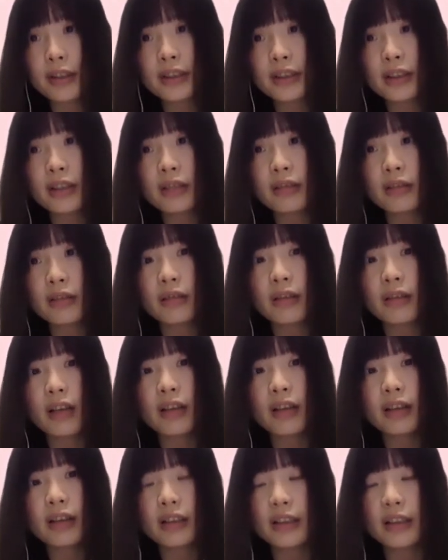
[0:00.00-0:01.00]
it's no
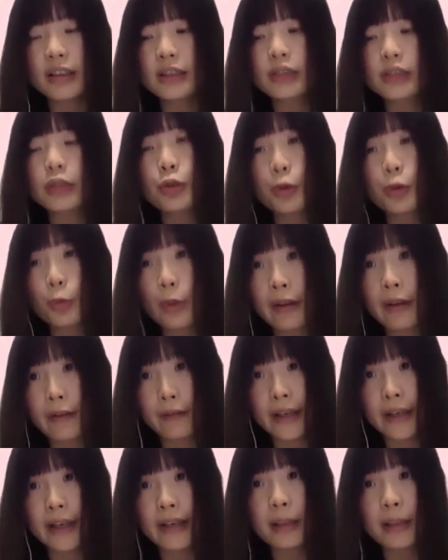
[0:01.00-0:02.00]
longer the social
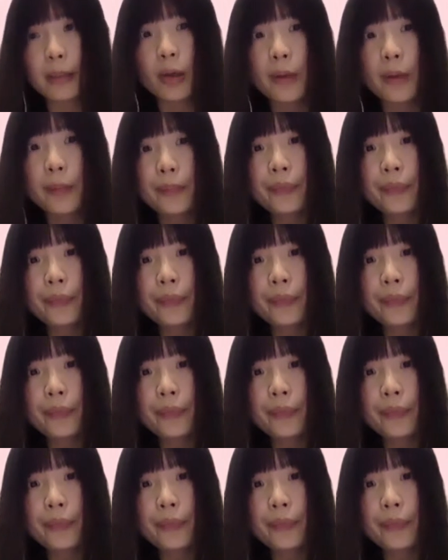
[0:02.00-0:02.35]
welfare anymore.